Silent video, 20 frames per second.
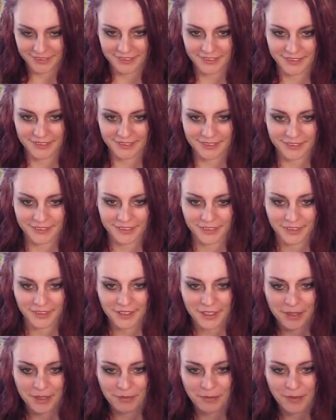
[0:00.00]
It's
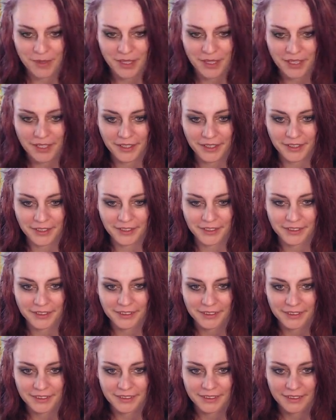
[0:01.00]
going to be a
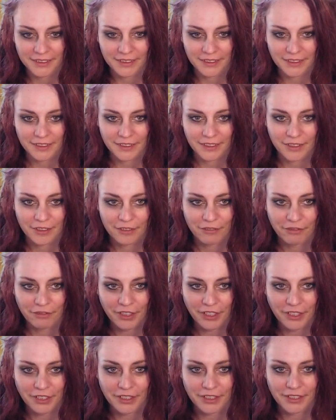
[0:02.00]

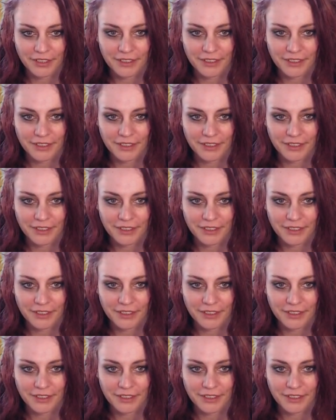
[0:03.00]
Fun.